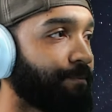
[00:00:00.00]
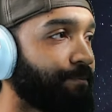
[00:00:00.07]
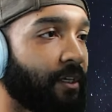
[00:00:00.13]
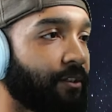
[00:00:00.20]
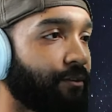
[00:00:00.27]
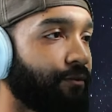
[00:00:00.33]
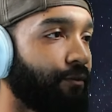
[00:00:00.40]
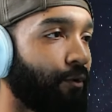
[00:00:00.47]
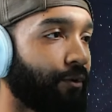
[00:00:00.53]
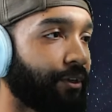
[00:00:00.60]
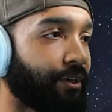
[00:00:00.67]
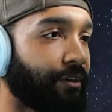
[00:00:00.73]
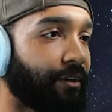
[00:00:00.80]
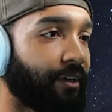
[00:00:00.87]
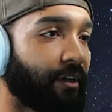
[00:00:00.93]
It's
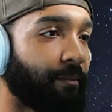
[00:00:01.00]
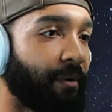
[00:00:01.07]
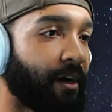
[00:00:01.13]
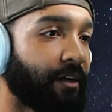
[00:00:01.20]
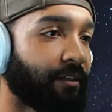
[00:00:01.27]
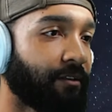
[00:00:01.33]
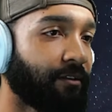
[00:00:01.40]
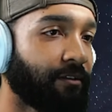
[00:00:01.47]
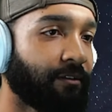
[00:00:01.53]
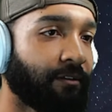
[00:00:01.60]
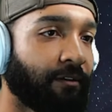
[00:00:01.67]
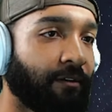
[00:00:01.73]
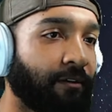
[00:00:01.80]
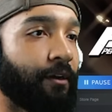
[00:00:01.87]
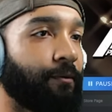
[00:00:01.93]
40 gigabytes.
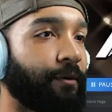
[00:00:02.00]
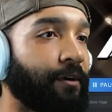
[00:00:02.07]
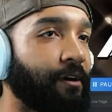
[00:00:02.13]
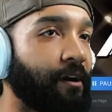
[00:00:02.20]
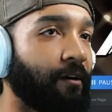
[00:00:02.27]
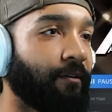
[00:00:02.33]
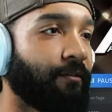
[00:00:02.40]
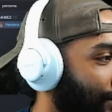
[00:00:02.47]
There we go.